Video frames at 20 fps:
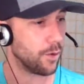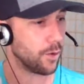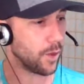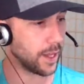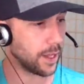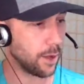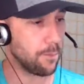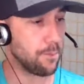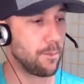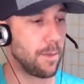
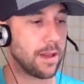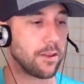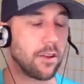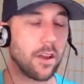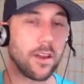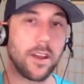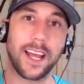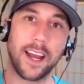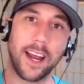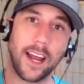like a
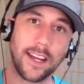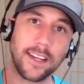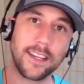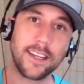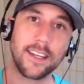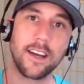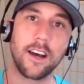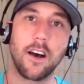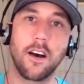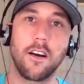like an
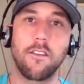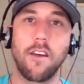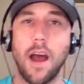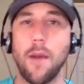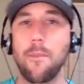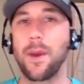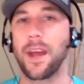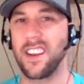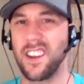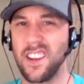idea of
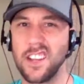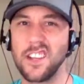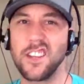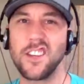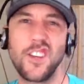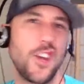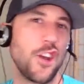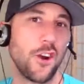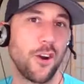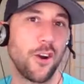I bet in a
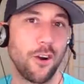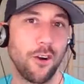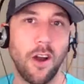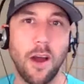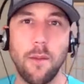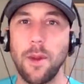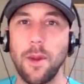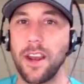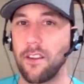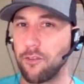year,
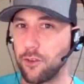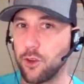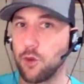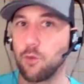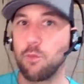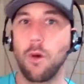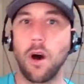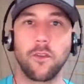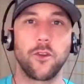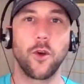I bet in a
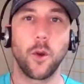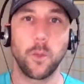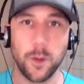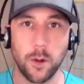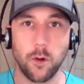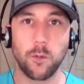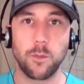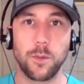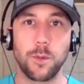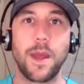few months I'll be
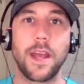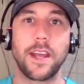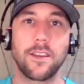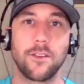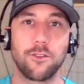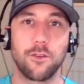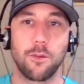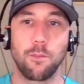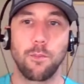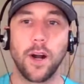able to be
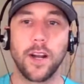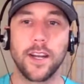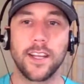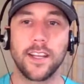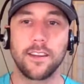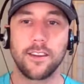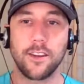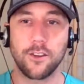making some money?